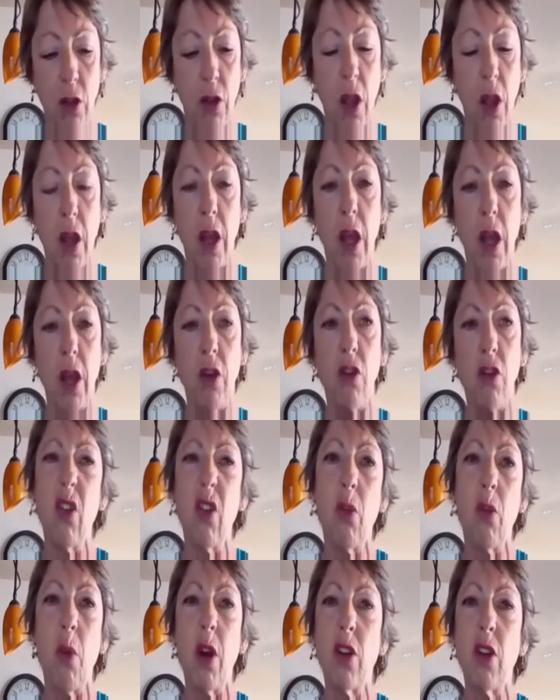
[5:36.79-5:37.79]
And you
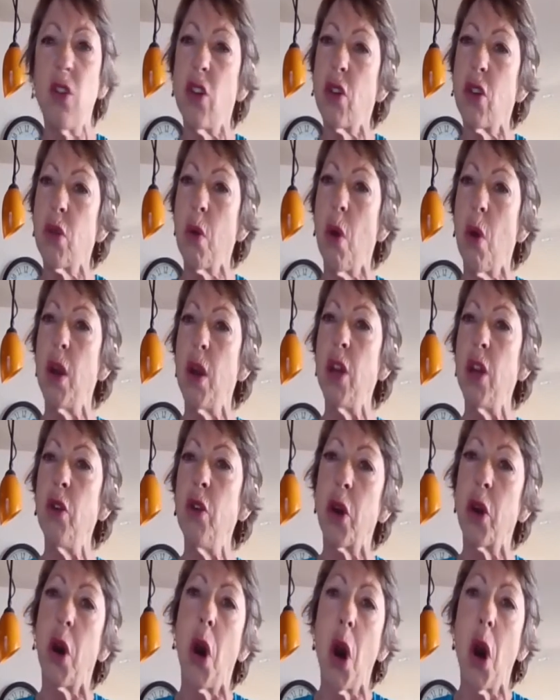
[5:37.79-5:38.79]
don't want to just throw it in your
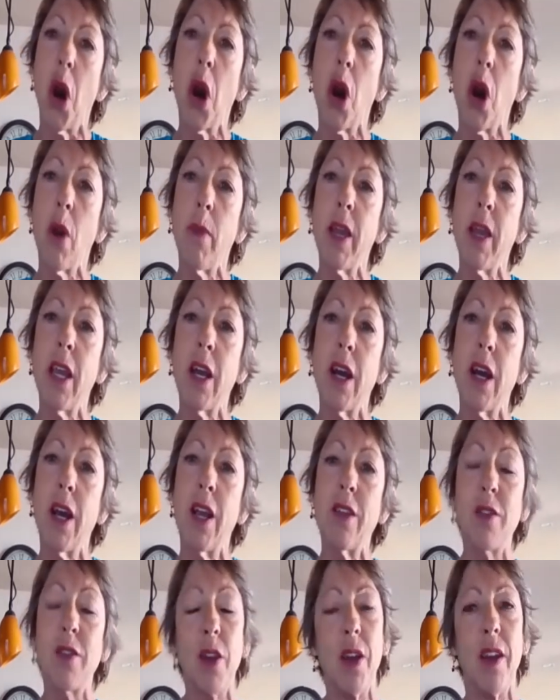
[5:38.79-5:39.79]
car
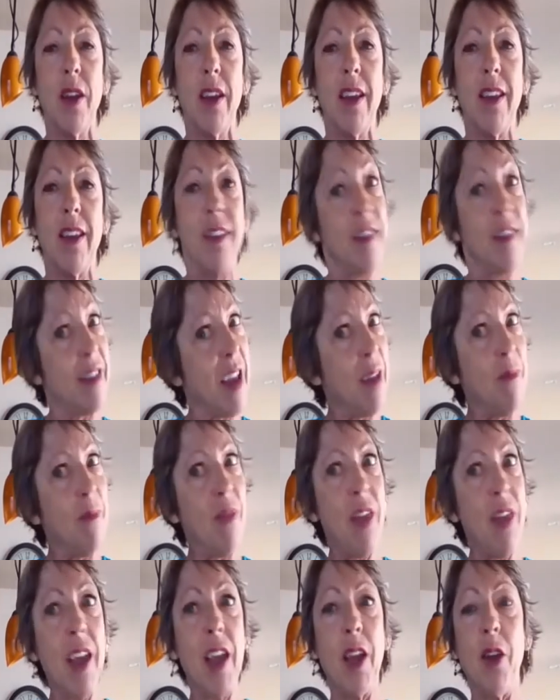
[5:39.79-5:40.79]
because same
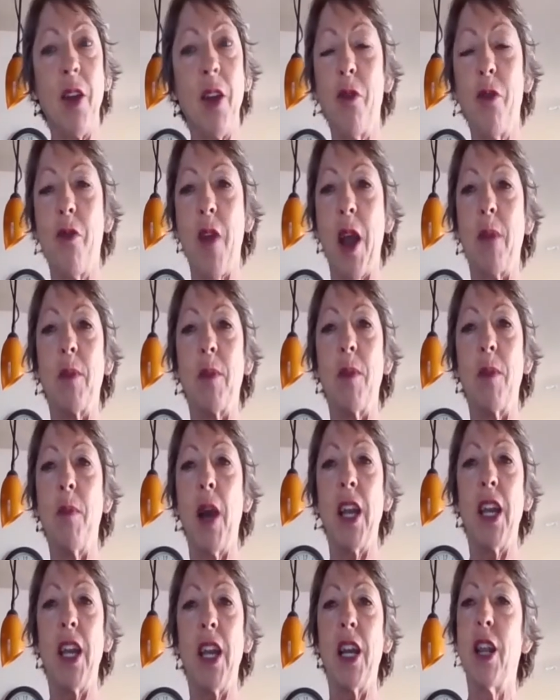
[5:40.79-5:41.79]
thing, your family
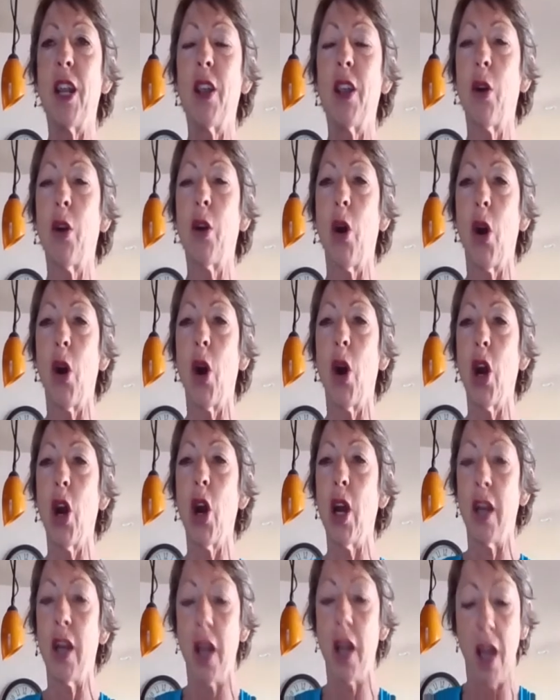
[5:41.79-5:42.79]
might get in the car and